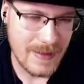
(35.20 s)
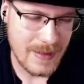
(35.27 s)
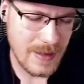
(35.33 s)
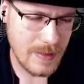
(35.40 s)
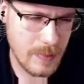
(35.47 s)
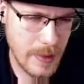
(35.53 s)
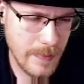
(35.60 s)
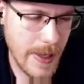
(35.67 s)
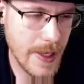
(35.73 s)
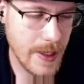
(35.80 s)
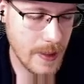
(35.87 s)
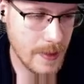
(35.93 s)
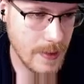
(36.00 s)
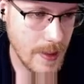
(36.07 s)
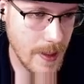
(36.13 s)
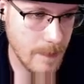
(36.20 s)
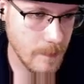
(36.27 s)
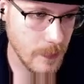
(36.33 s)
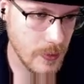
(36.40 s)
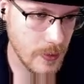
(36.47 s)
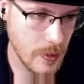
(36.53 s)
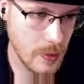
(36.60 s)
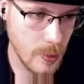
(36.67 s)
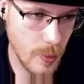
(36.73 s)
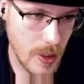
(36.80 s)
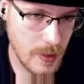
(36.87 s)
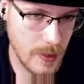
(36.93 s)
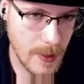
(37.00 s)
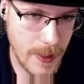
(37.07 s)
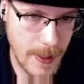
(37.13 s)
seem to make it in time. So you're going to
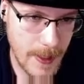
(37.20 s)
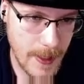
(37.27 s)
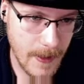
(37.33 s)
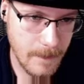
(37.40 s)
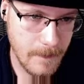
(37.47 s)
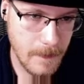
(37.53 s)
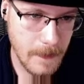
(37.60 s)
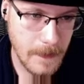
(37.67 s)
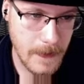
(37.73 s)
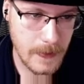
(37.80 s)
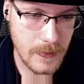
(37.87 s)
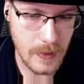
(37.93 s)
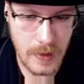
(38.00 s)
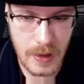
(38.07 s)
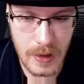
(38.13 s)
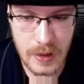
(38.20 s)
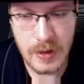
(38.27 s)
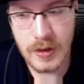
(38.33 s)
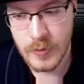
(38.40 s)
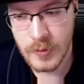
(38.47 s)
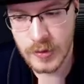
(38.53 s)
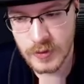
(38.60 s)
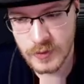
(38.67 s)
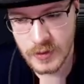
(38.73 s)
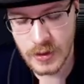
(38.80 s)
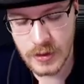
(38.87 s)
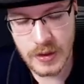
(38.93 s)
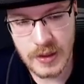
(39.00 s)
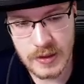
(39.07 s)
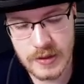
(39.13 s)
want the night hat so that it will
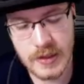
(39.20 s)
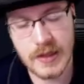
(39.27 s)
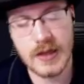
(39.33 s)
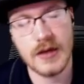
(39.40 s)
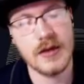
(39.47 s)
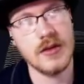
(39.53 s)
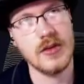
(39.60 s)
start at night.